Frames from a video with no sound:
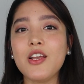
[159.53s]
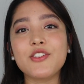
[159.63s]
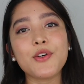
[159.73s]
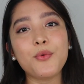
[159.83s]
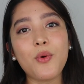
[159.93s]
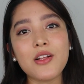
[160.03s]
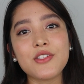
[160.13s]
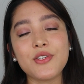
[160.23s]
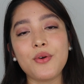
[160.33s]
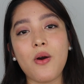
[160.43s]
So
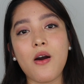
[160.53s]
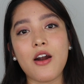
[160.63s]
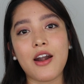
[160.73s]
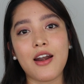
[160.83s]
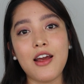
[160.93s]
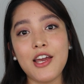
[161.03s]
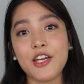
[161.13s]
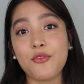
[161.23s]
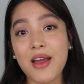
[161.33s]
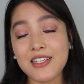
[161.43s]
once you are
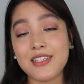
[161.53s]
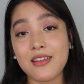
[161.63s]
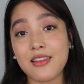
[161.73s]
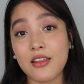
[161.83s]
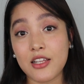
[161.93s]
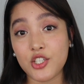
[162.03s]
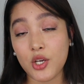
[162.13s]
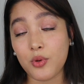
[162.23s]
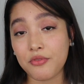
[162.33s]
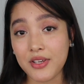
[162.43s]
granted the
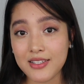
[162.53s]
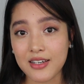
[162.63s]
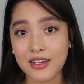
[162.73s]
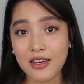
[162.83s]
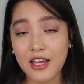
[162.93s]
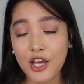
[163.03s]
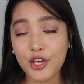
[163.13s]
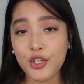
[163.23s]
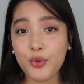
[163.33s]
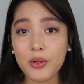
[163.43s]
J1 visa,
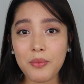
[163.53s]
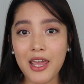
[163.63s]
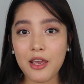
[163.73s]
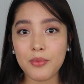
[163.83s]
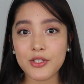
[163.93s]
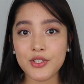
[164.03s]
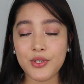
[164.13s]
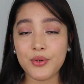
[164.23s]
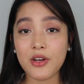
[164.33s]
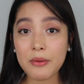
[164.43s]
you will be able
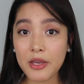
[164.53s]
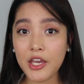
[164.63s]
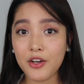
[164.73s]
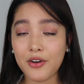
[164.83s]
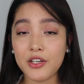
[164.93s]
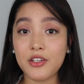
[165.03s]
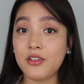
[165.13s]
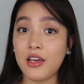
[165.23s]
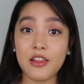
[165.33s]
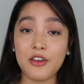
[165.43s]
to come here
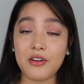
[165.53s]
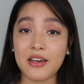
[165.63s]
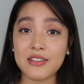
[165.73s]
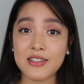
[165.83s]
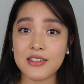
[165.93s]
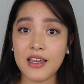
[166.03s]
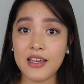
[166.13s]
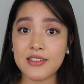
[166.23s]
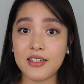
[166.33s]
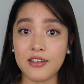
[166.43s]
in the United
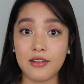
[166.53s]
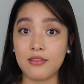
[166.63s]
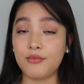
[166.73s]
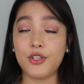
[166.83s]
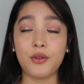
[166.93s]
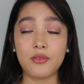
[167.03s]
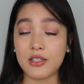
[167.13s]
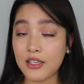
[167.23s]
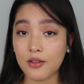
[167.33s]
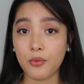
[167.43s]
States in a
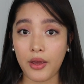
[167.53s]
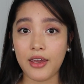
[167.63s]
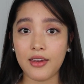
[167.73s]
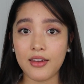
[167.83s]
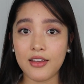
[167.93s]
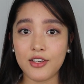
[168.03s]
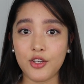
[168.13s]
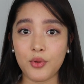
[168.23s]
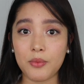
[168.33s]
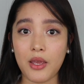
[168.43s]
legal way.
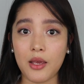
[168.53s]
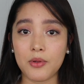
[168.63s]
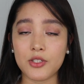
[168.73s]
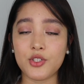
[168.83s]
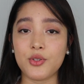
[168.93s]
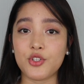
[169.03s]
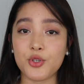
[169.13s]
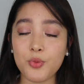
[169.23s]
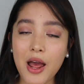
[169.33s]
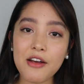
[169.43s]
You will be able to
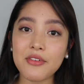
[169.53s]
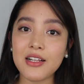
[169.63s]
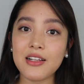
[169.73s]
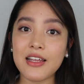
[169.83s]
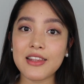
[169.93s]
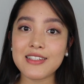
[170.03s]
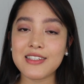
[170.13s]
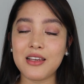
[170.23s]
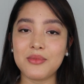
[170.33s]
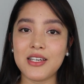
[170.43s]
travel at the
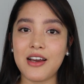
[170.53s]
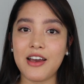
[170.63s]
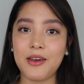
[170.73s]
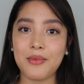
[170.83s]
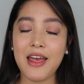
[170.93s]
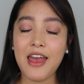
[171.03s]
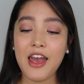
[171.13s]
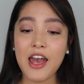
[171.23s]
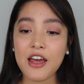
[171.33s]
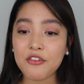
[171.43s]
same time,
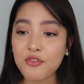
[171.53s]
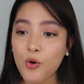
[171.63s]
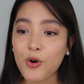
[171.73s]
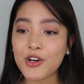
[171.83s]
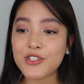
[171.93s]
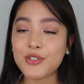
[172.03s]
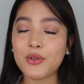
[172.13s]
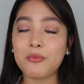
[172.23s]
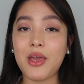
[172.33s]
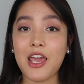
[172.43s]
and of course you
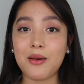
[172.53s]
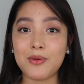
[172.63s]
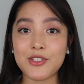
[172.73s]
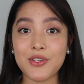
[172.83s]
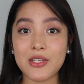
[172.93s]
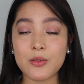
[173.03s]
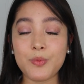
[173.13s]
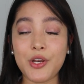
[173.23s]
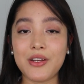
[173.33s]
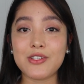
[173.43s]
will be able to
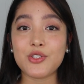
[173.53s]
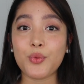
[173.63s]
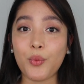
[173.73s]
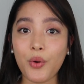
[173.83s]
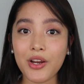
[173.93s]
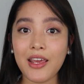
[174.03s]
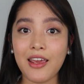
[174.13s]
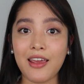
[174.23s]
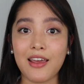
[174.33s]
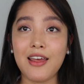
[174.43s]
experience
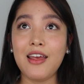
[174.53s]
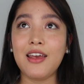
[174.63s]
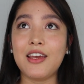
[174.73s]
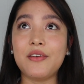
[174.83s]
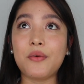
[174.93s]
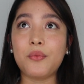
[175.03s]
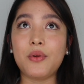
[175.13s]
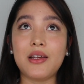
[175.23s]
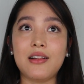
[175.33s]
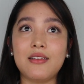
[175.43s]
working in a
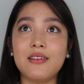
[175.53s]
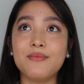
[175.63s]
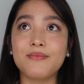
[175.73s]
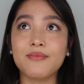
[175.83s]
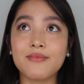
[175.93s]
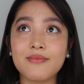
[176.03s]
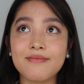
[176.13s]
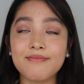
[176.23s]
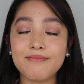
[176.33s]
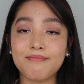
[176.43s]
real
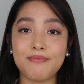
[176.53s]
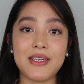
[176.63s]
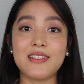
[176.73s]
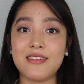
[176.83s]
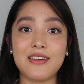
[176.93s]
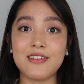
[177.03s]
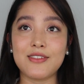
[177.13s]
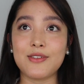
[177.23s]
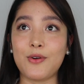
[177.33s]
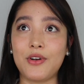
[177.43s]

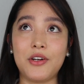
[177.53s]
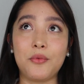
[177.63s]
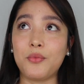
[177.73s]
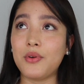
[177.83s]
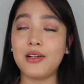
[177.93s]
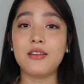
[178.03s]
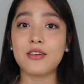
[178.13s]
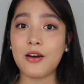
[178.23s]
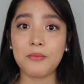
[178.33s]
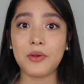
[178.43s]
business or in a real
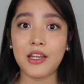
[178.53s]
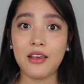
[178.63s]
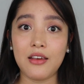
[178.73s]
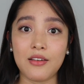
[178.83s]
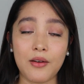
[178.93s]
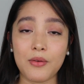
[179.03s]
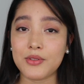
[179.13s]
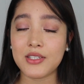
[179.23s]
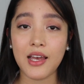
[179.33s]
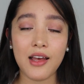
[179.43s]
company, in a
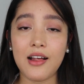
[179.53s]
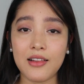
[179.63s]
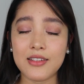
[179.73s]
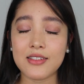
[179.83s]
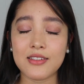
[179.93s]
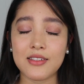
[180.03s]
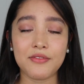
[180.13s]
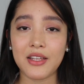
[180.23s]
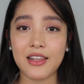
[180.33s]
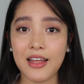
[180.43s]
hotel and
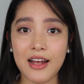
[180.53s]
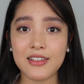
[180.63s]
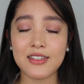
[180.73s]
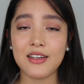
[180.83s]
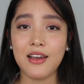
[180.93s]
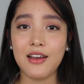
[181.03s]
stuff like that.